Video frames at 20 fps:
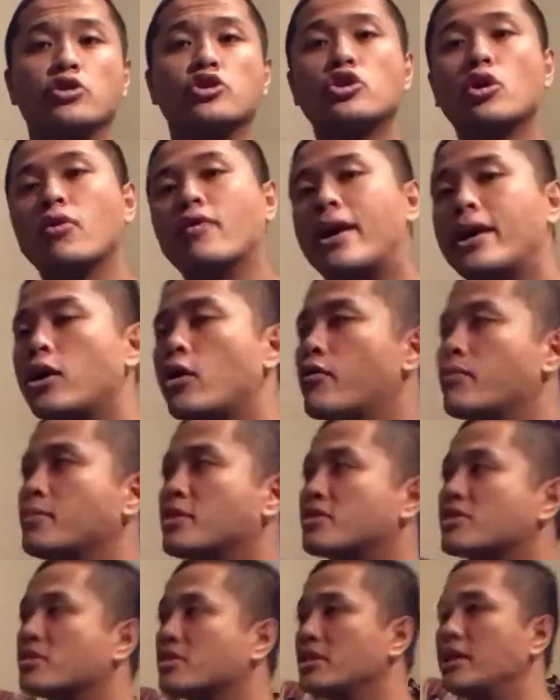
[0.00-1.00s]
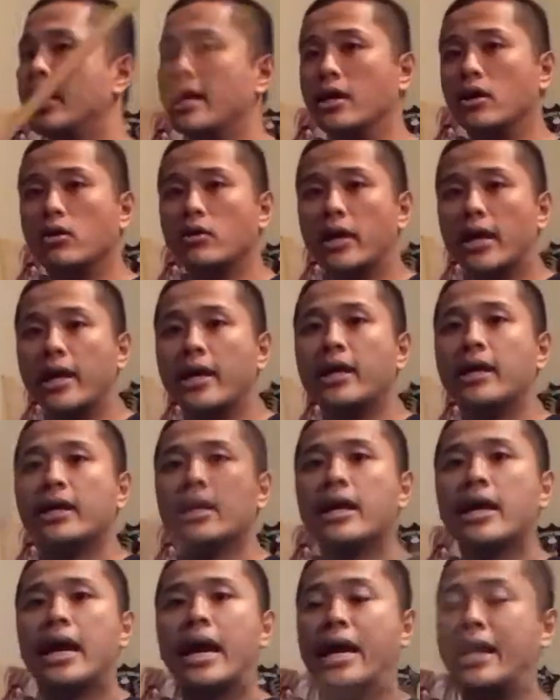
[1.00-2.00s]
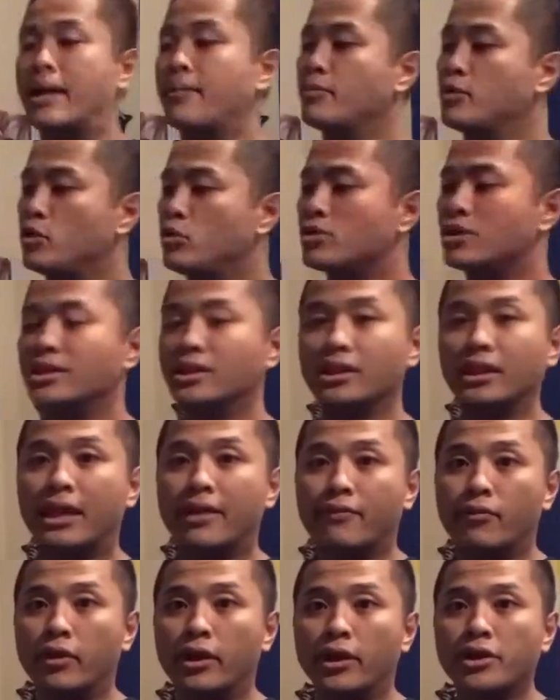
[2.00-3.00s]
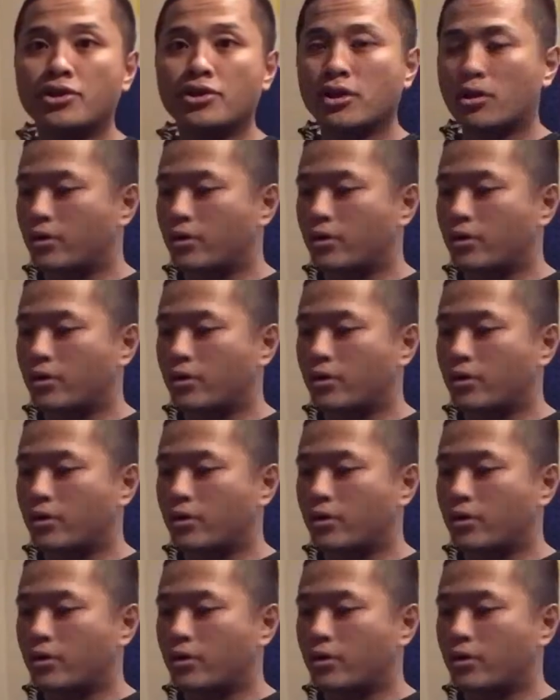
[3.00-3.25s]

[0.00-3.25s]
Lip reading: So if I go from the stick, okay, and I'm using the leverage,